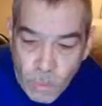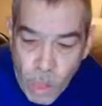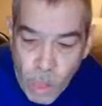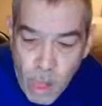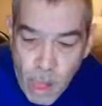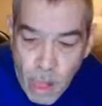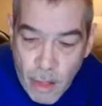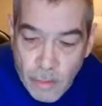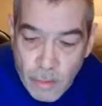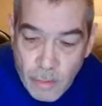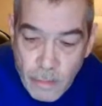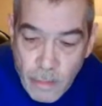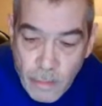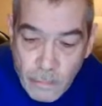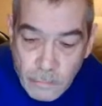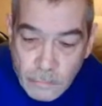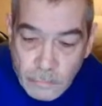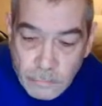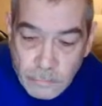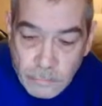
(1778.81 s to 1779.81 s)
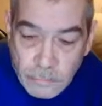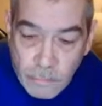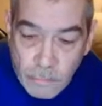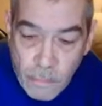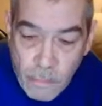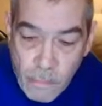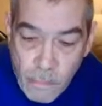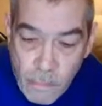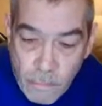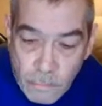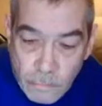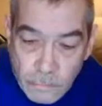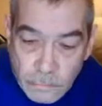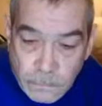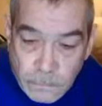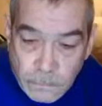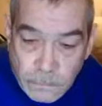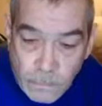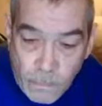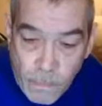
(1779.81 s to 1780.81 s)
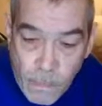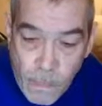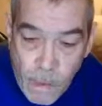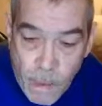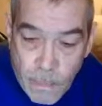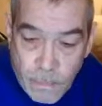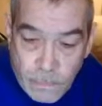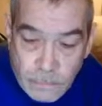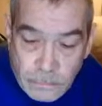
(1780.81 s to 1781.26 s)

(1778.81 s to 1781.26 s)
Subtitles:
18 hours ahead of him, but